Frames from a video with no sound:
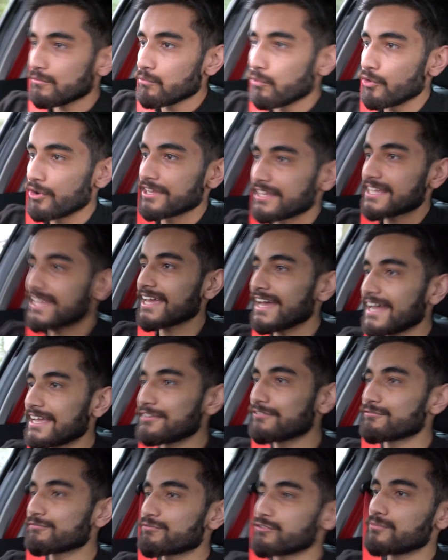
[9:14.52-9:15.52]
what it
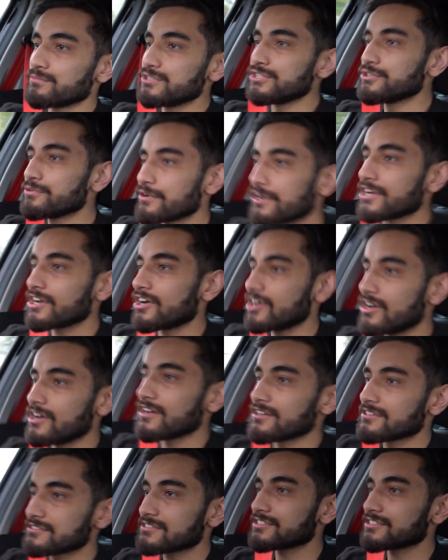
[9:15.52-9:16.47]
can from newer cars,